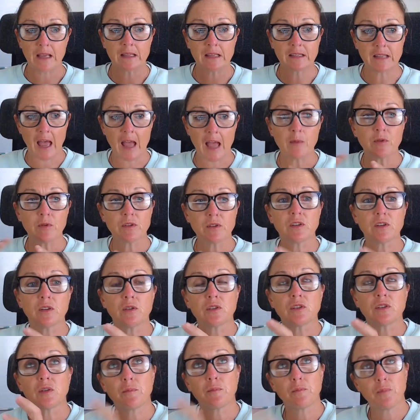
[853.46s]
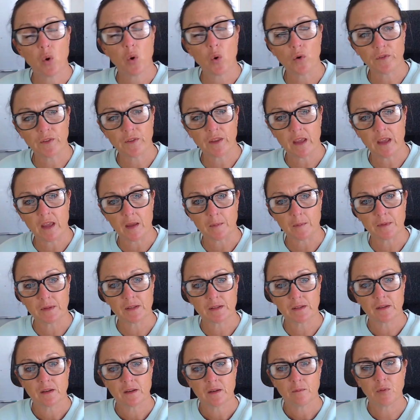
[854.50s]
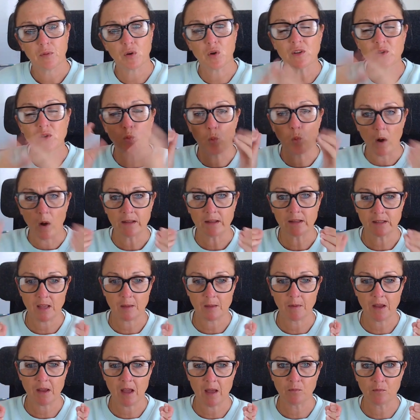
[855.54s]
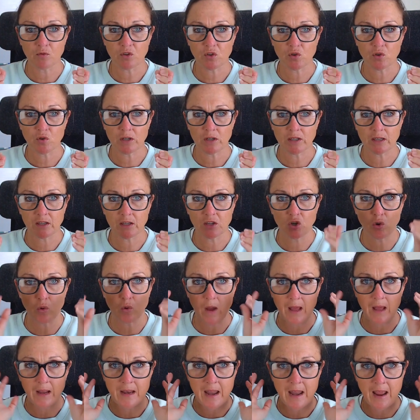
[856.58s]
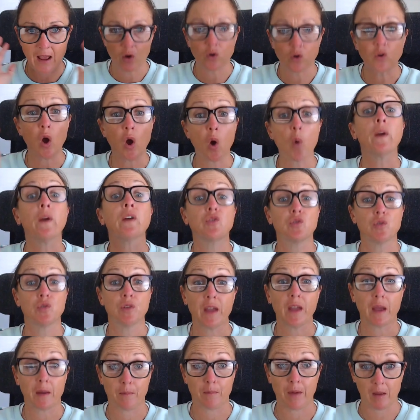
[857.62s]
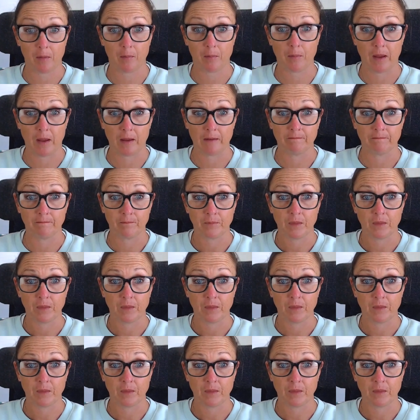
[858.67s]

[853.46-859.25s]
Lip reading: is able to support the hips. Because once they become restricted, you are now going to get back pain.